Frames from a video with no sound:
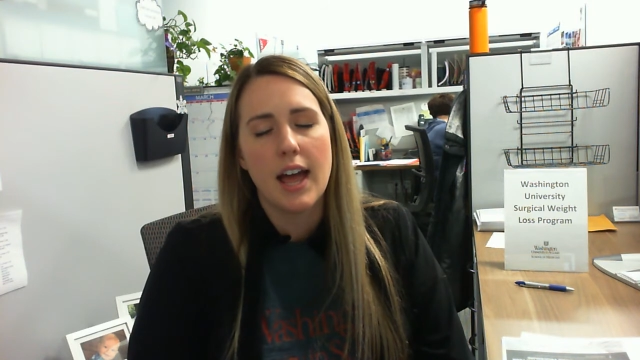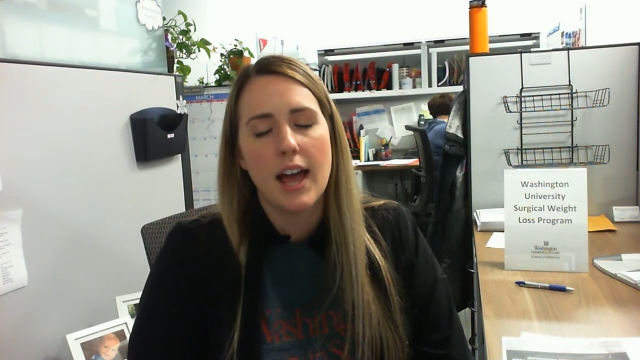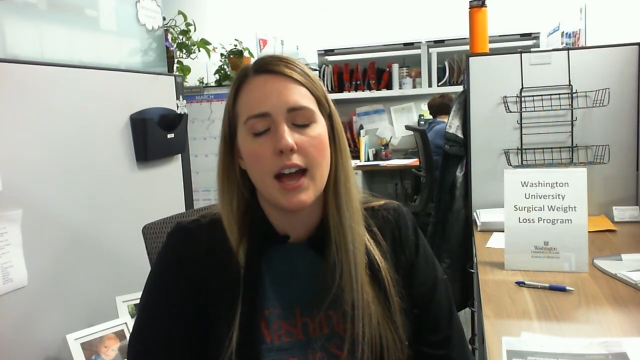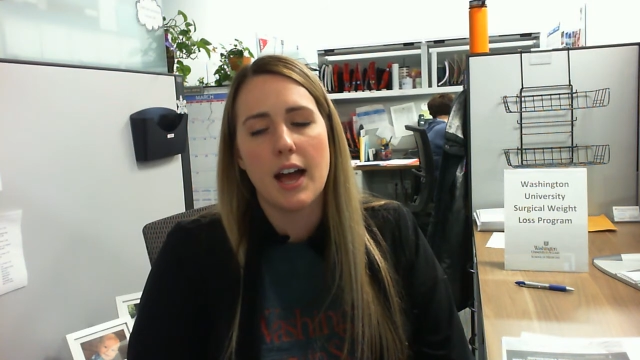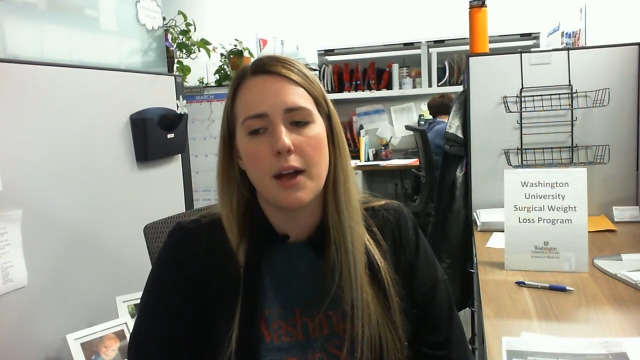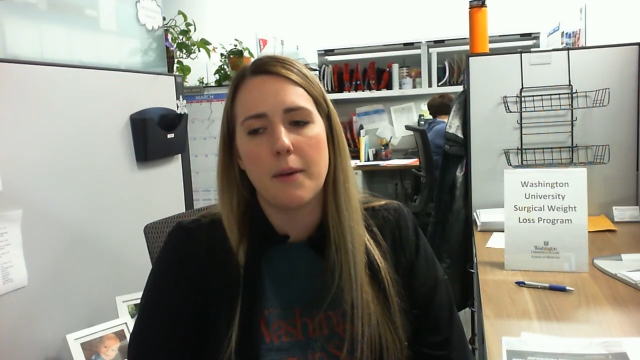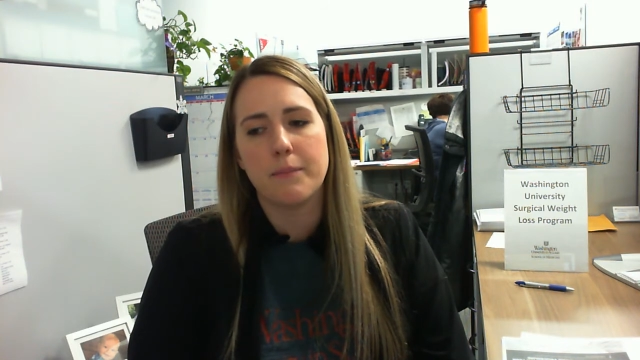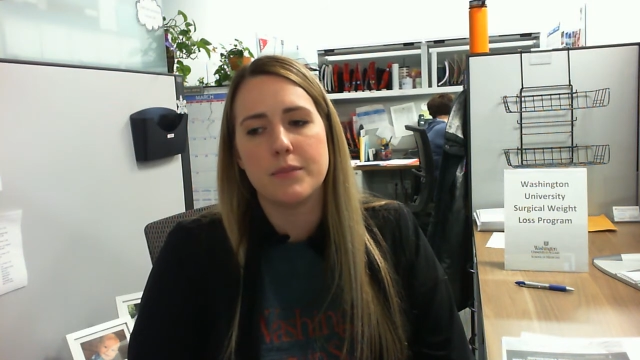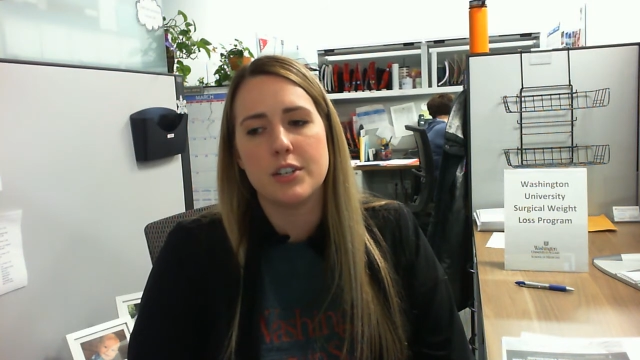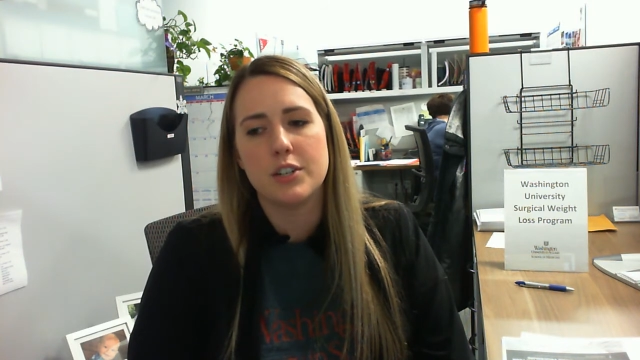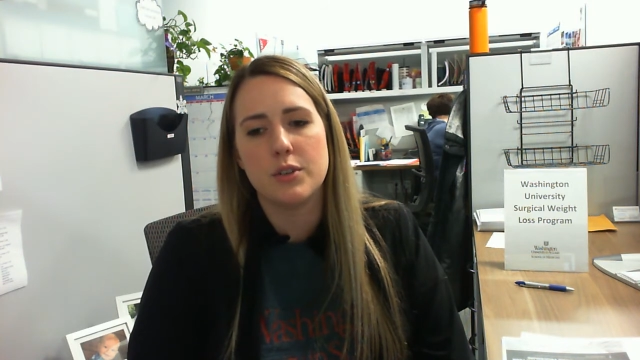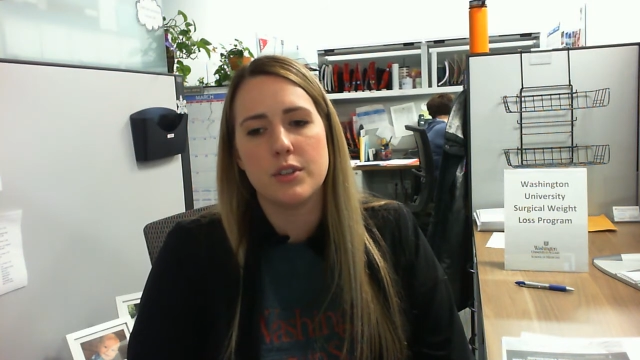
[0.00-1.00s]

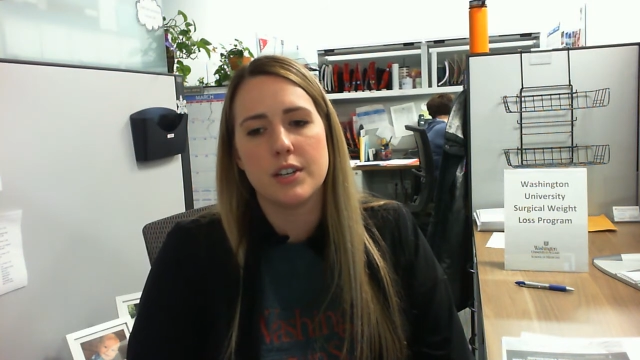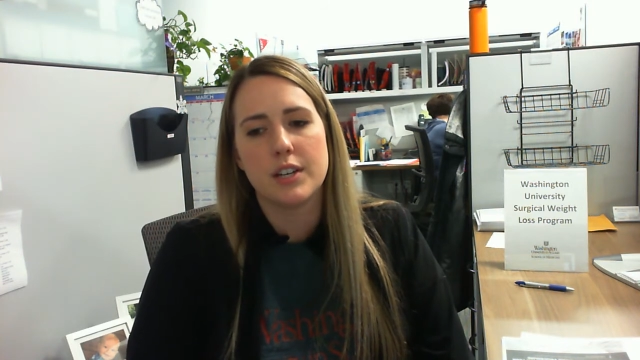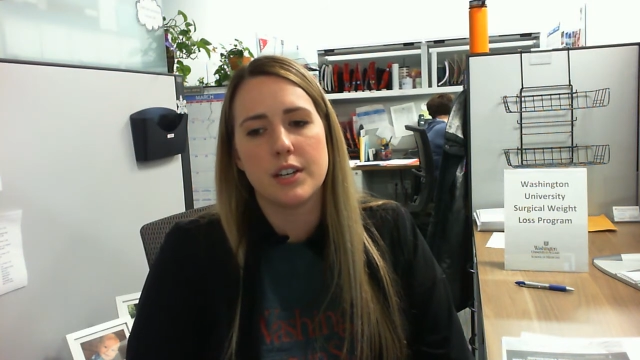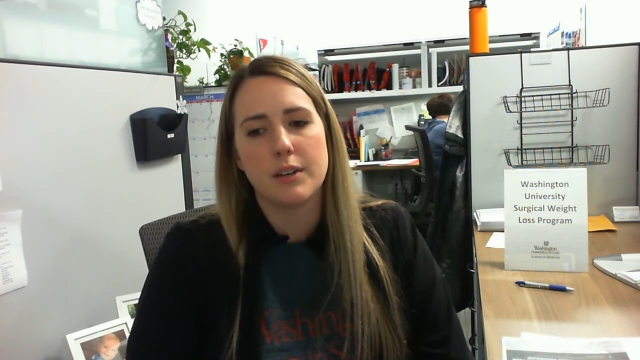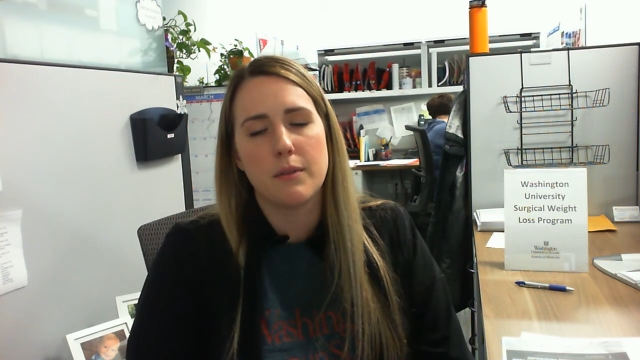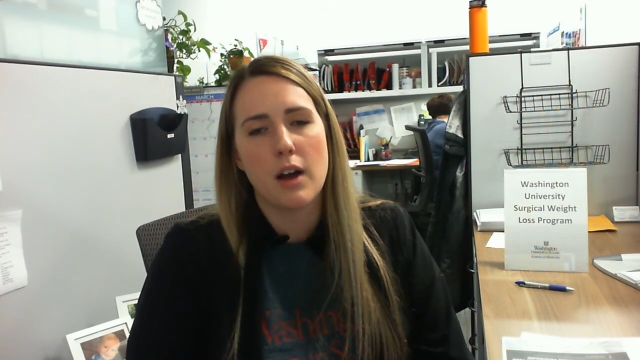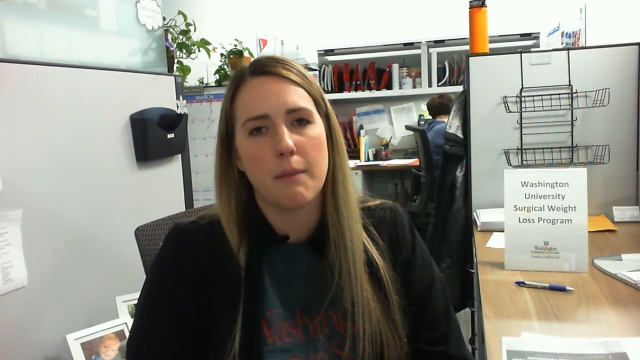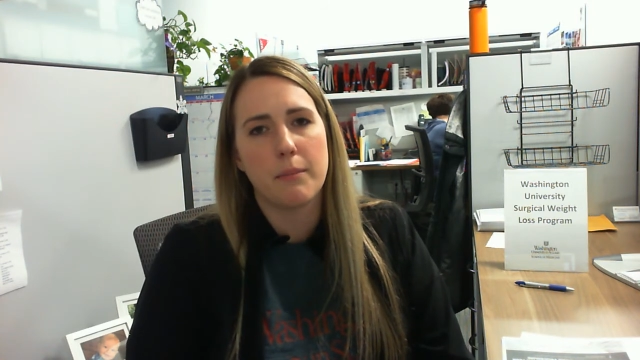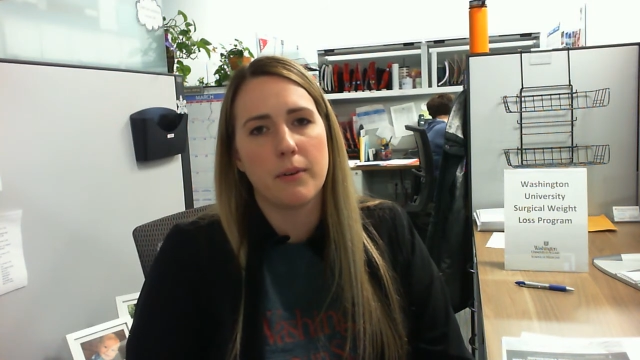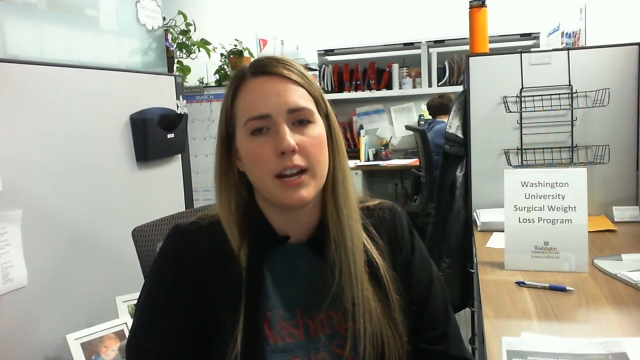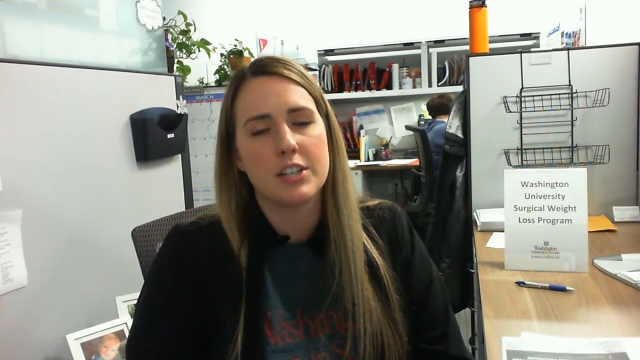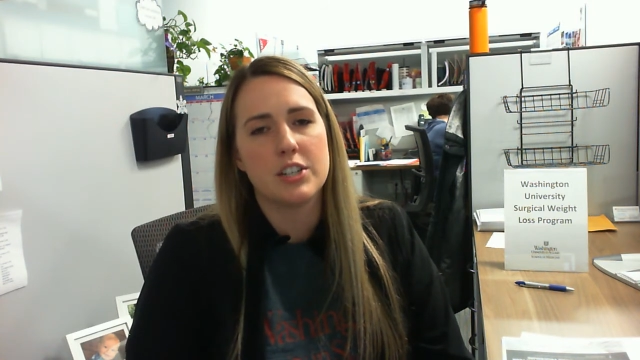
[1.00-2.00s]
to do the
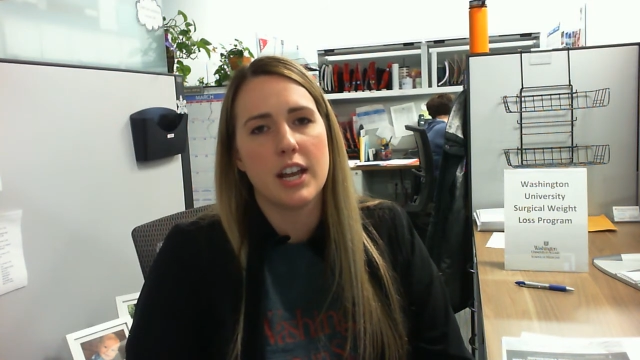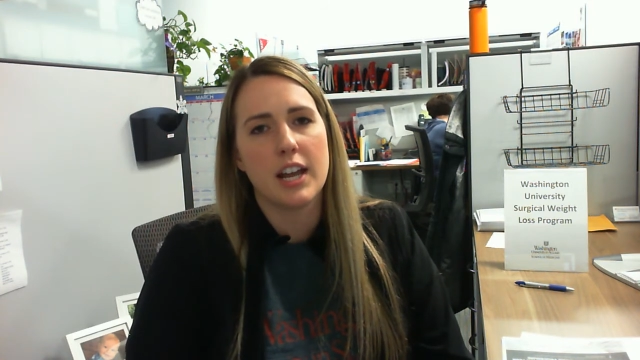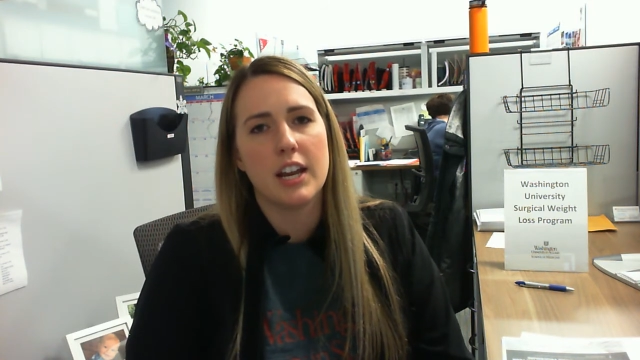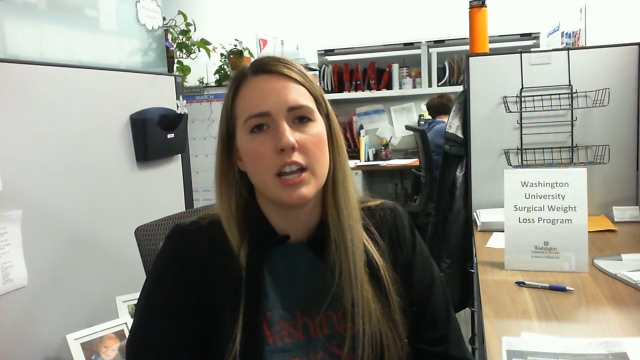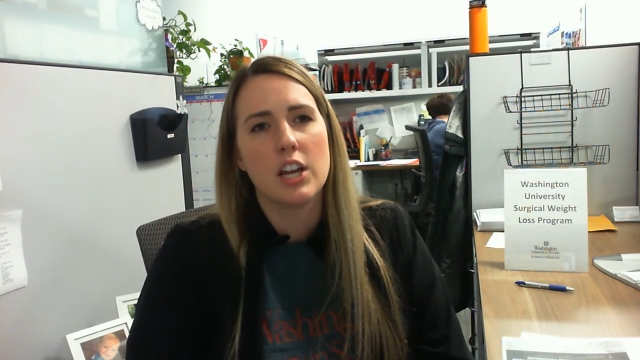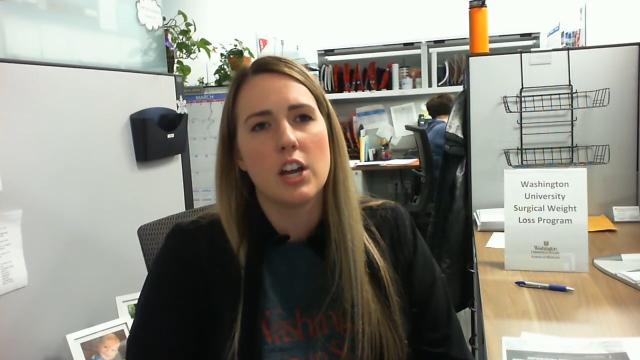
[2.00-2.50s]
operation.